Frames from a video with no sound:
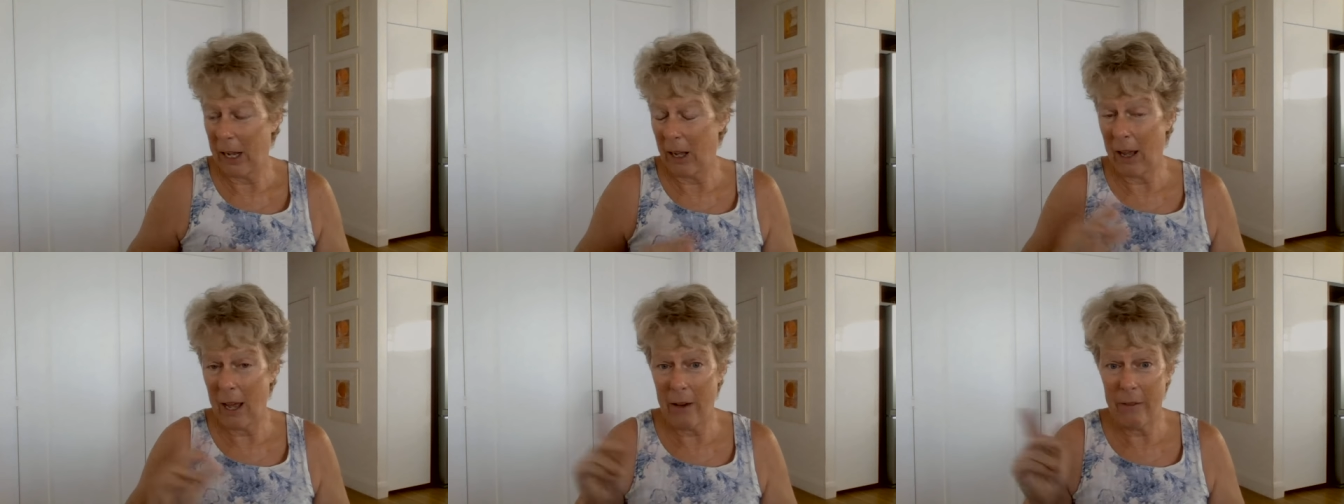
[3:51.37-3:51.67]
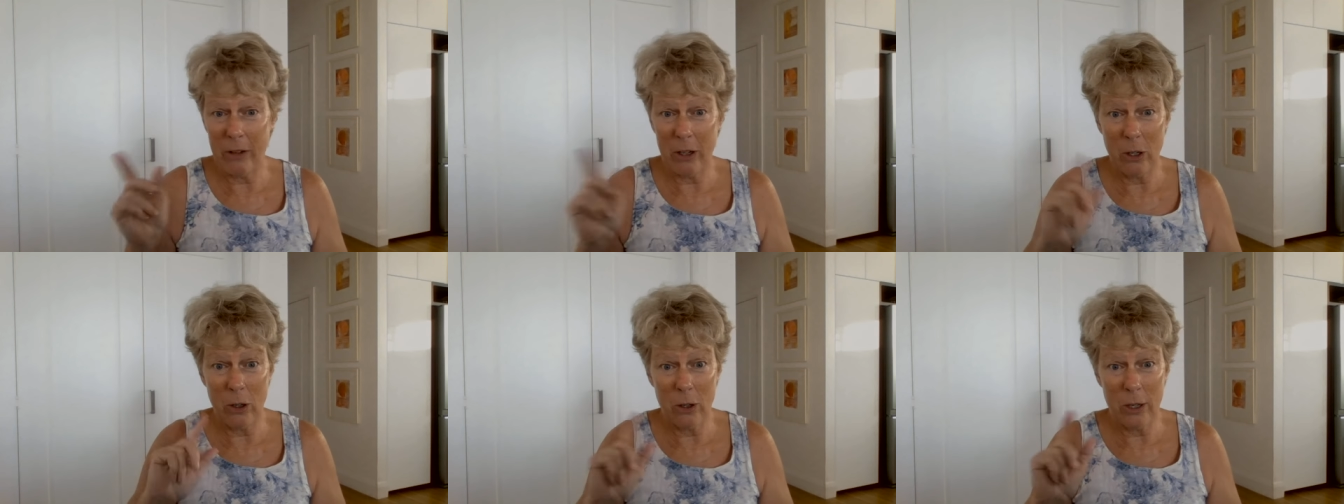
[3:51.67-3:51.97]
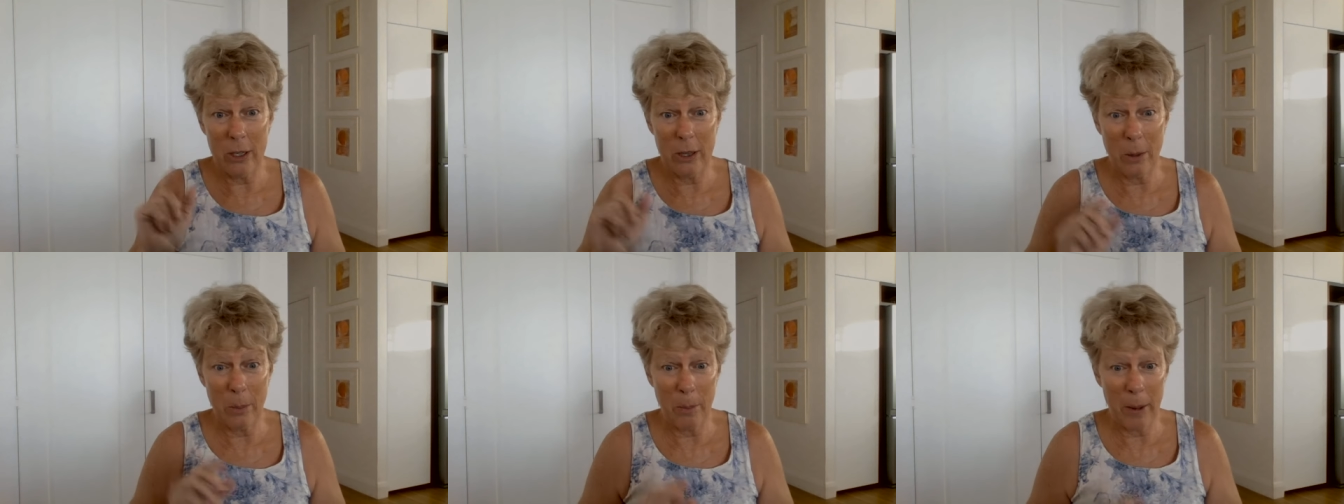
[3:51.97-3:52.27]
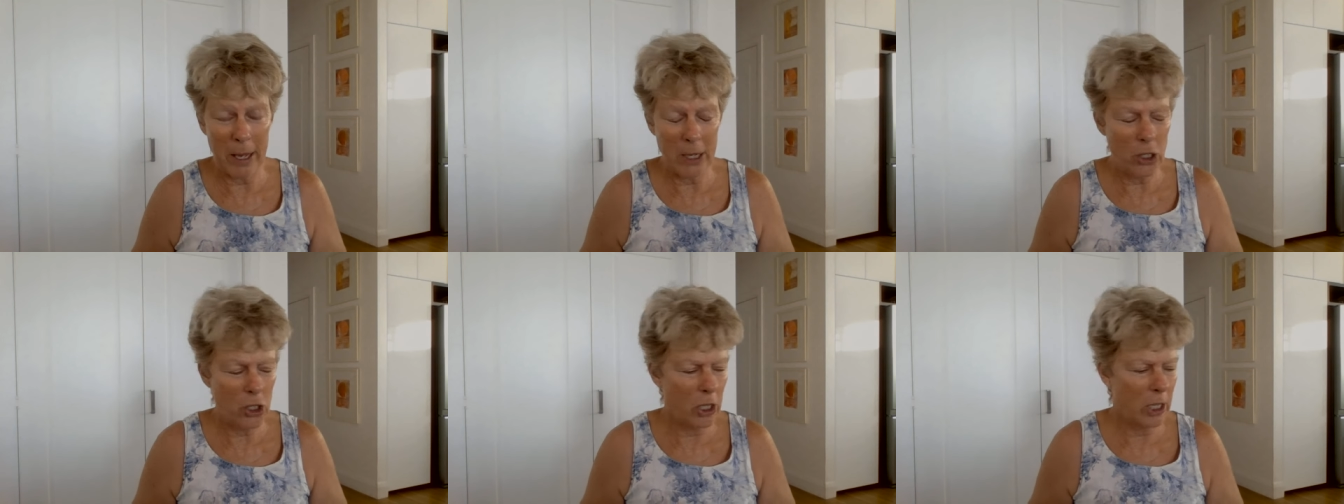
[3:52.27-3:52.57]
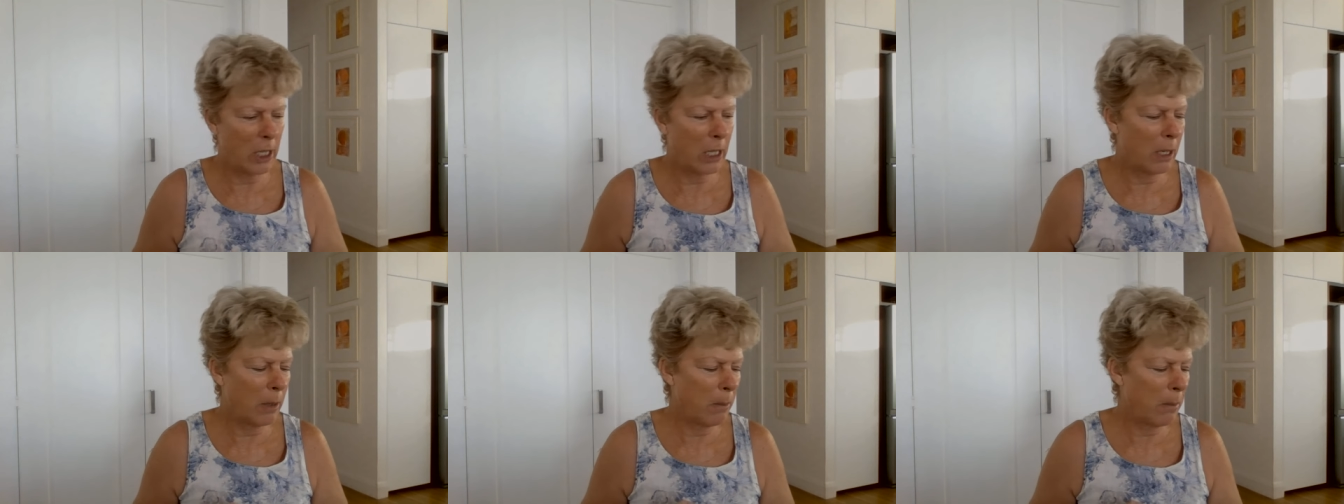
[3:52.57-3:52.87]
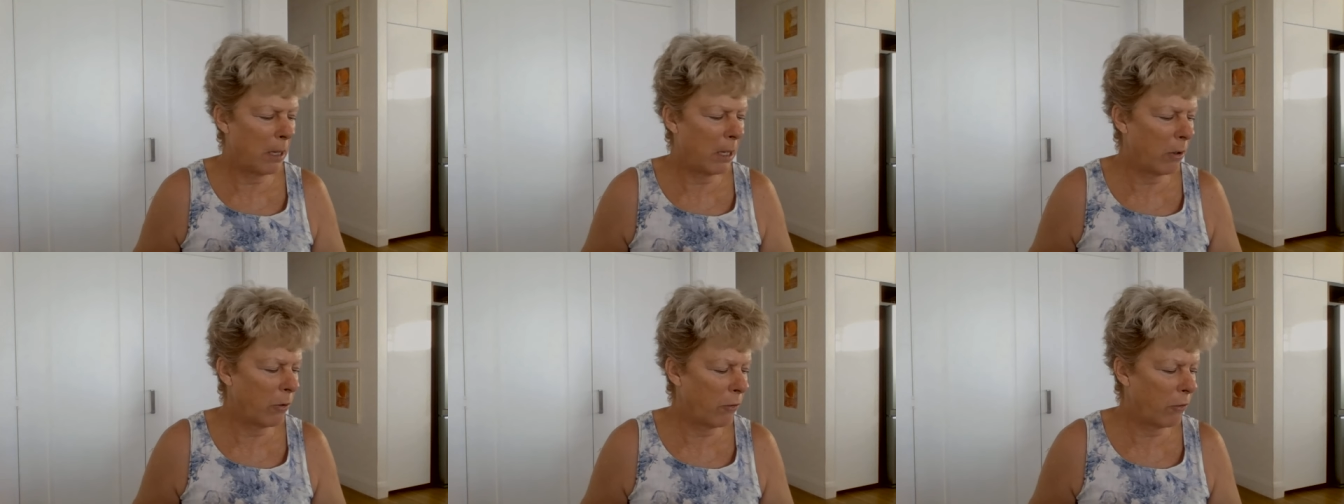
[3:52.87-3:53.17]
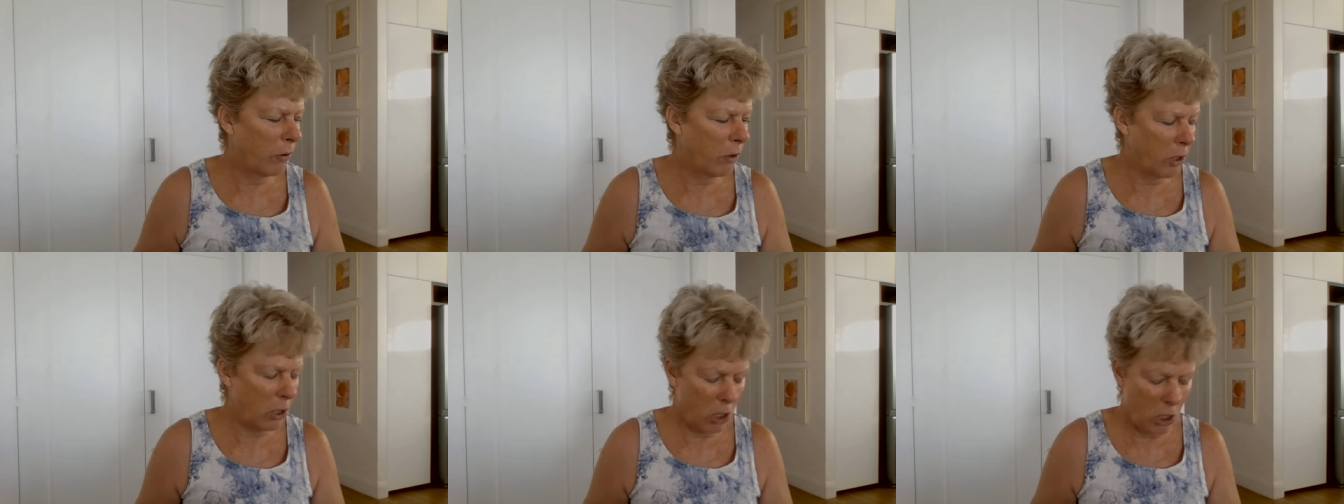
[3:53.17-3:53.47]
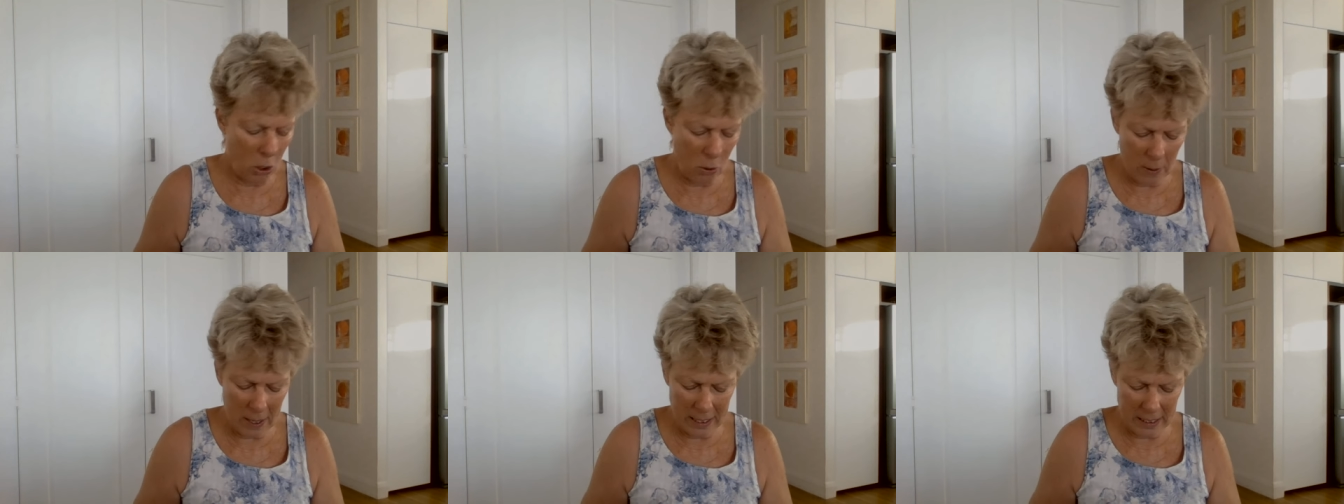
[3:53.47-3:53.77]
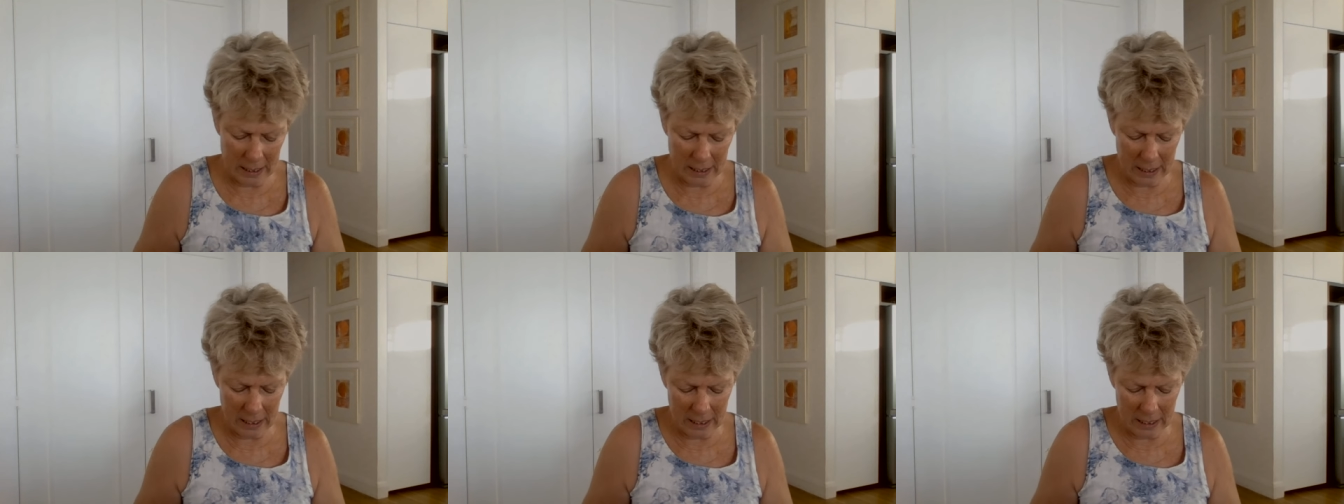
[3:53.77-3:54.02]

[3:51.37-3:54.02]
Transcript: And I'll have a look at the budget in a minute for the US.